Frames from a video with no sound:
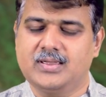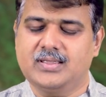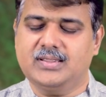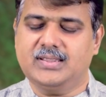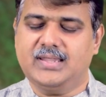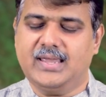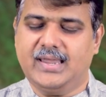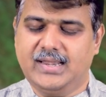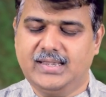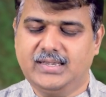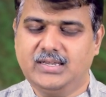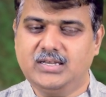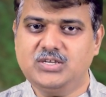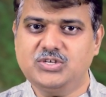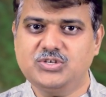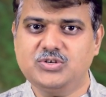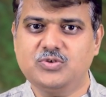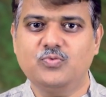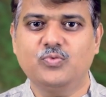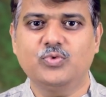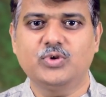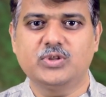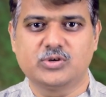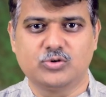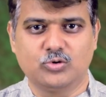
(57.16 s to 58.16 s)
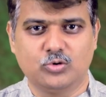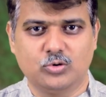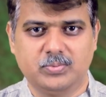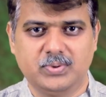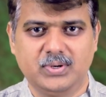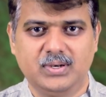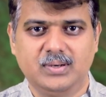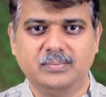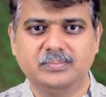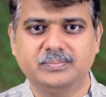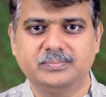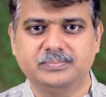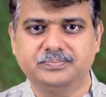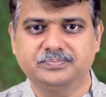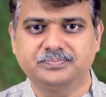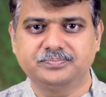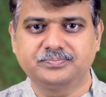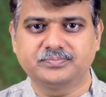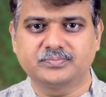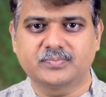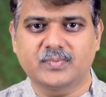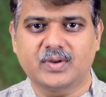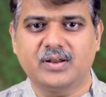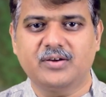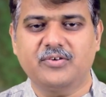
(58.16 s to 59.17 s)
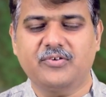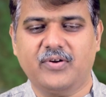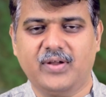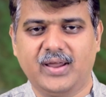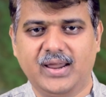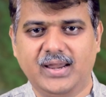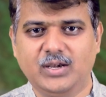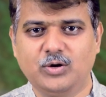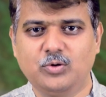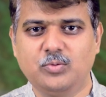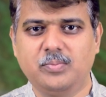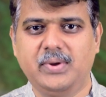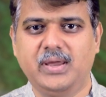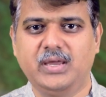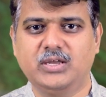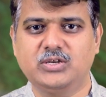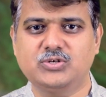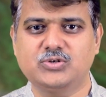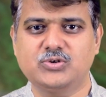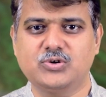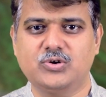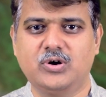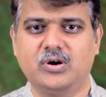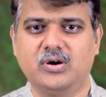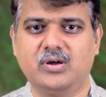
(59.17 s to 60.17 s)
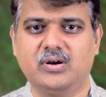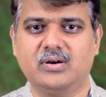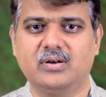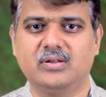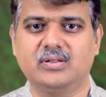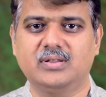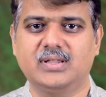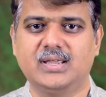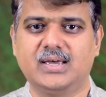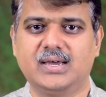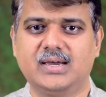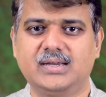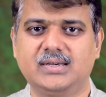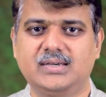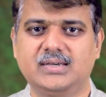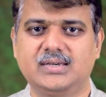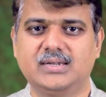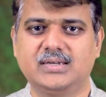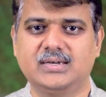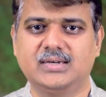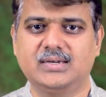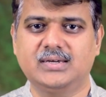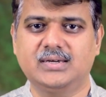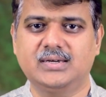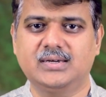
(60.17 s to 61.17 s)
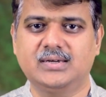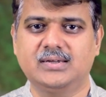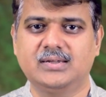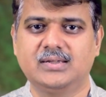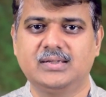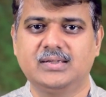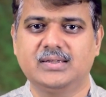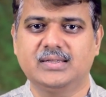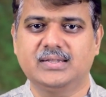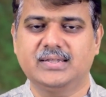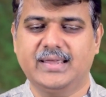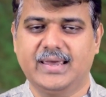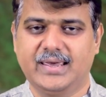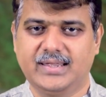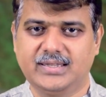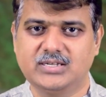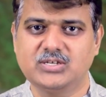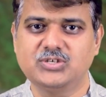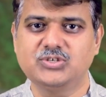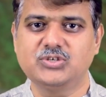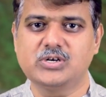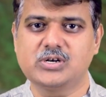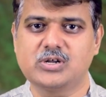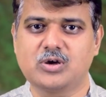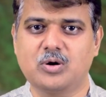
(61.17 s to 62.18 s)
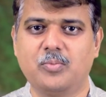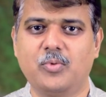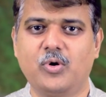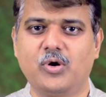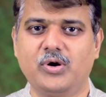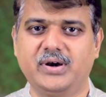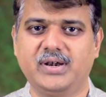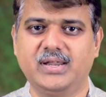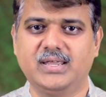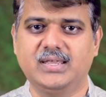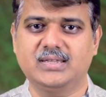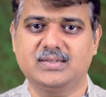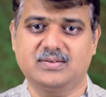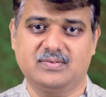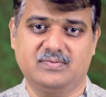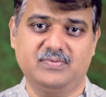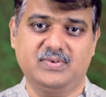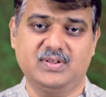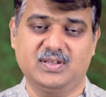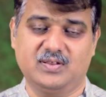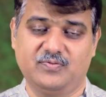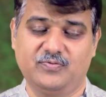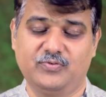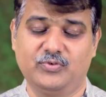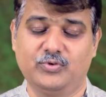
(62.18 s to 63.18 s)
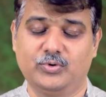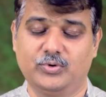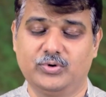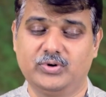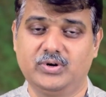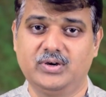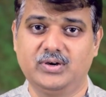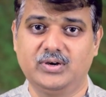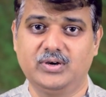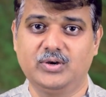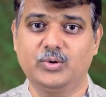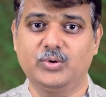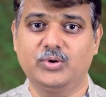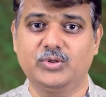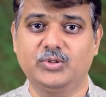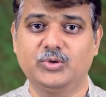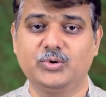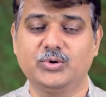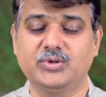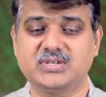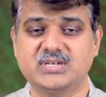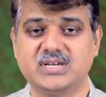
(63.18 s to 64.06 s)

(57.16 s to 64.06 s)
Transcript: The intention was noble, trying to make sure that the essential commodities, which food during those